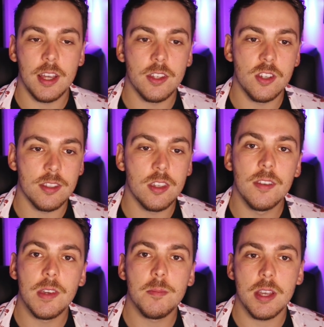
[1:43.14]
like just
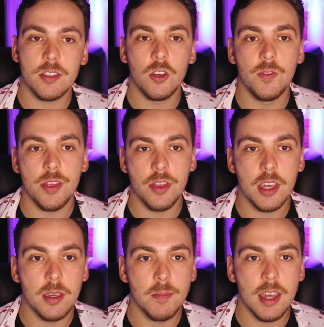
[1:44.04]
giving myself a
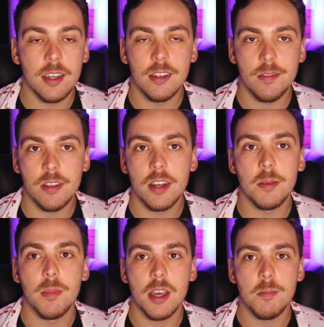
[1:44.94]
theme and
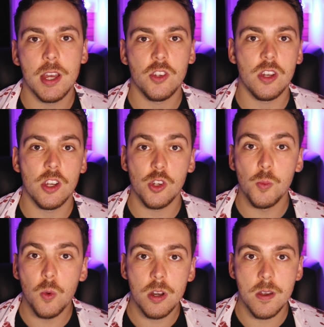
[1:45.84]
letting my
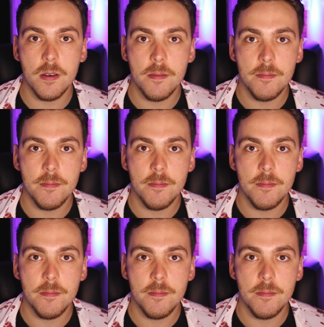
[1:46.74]
imagination wander.